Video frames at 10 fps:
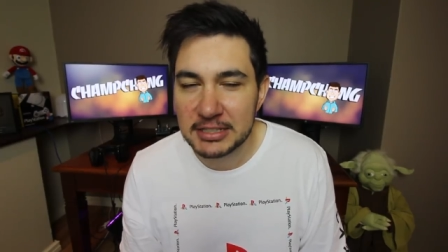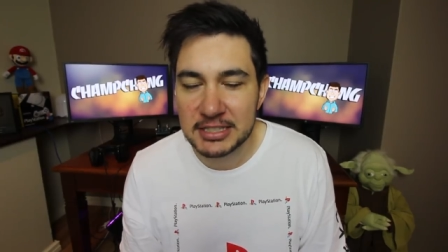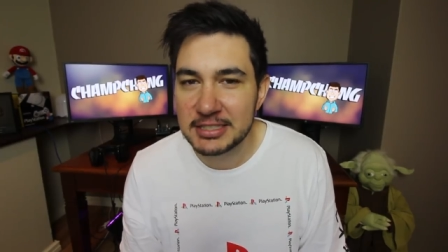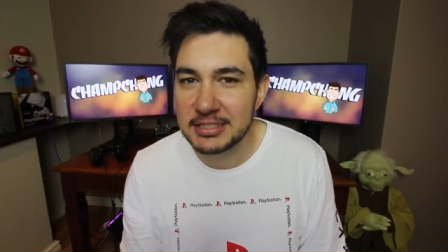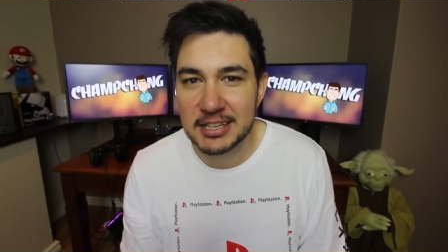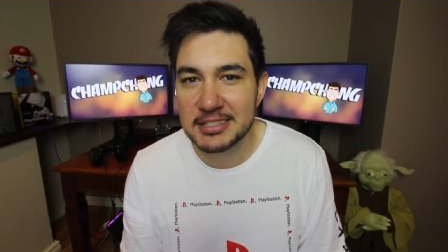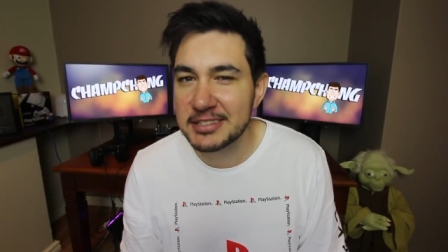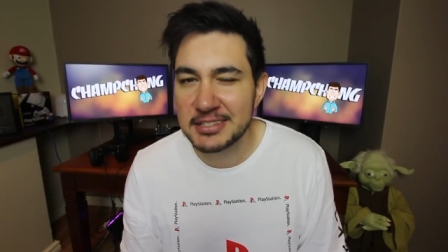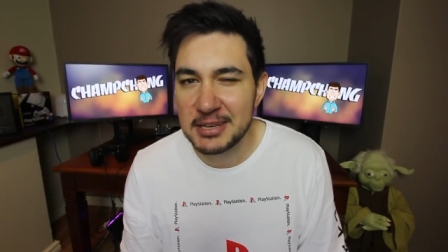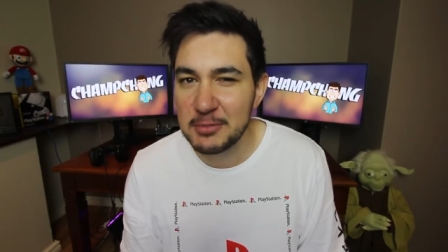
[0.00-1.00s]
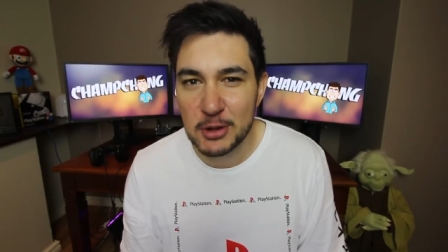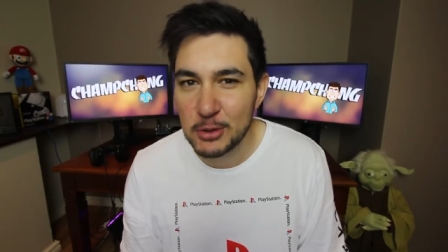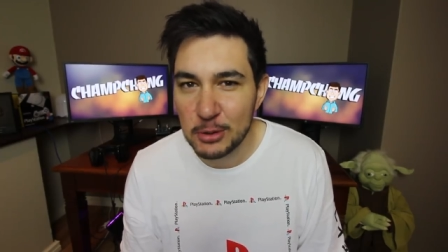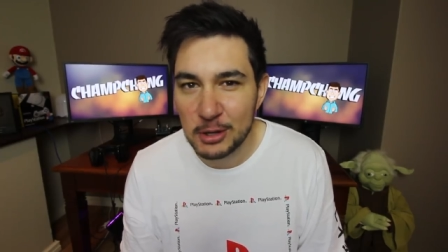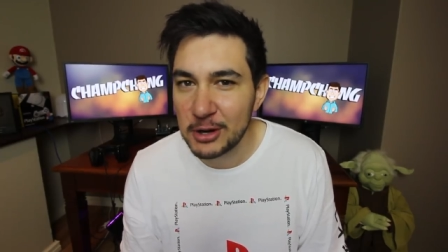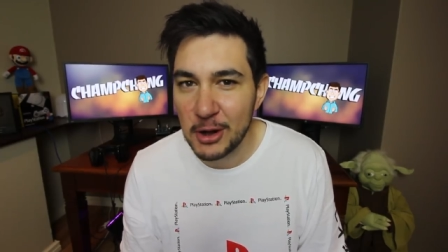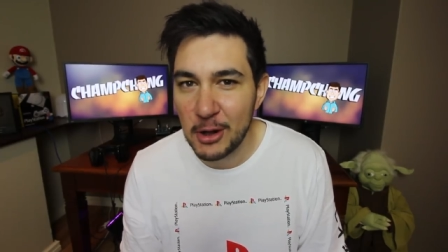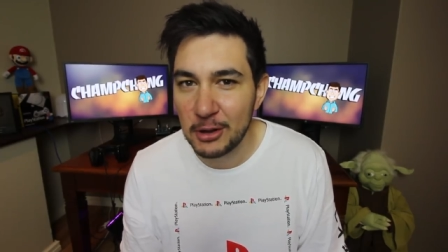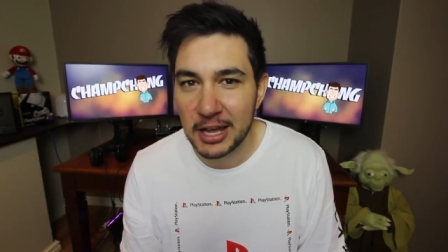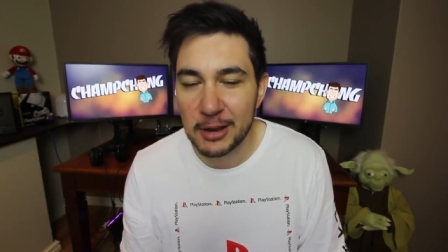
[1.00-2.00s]
It just doesn't seem cool at
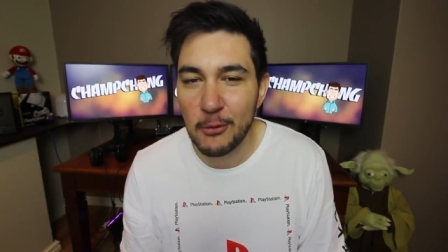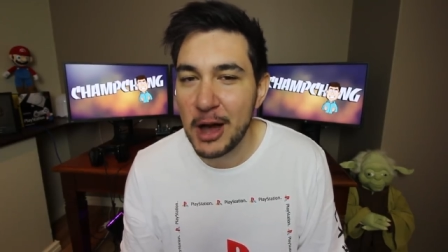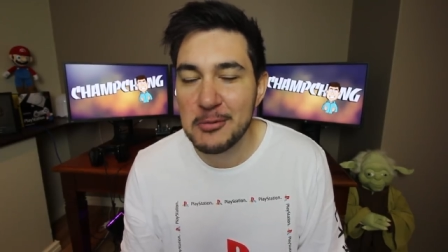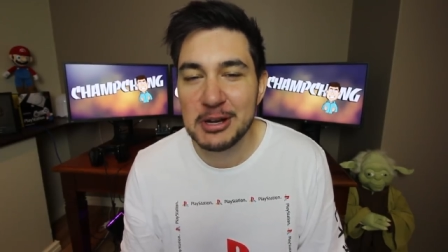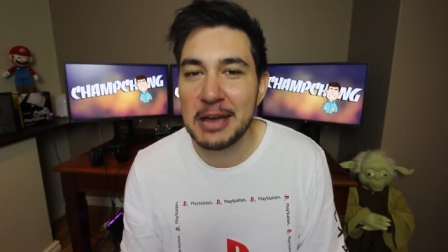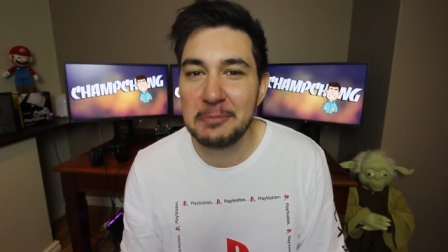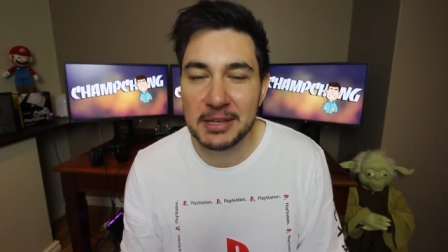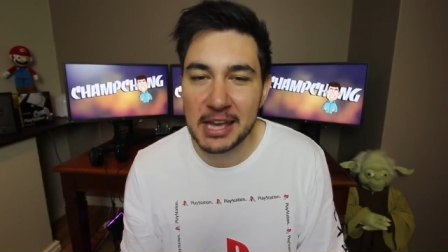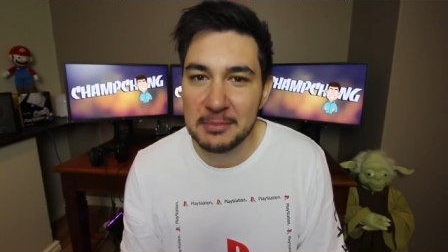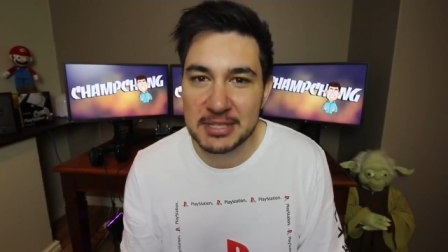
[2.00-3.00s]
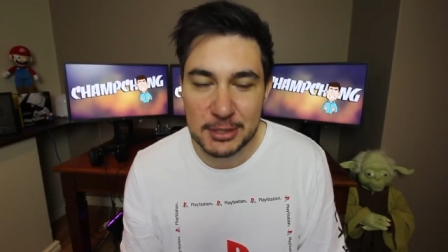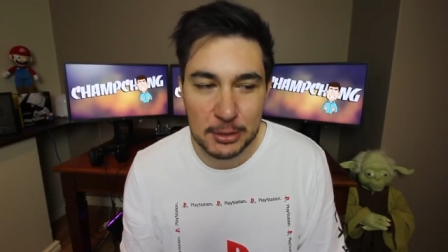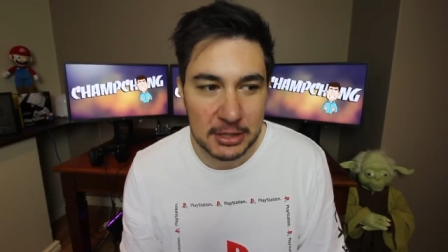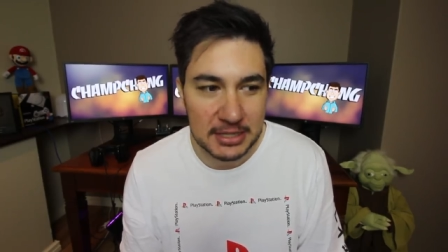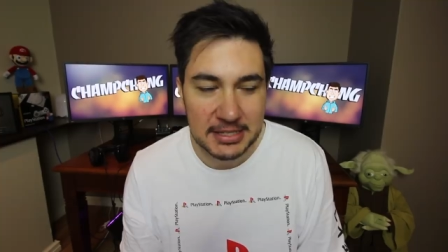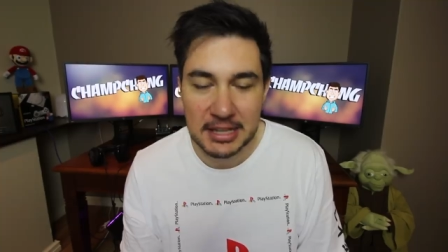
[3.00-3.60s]
all. Like, why would Epic Games do this?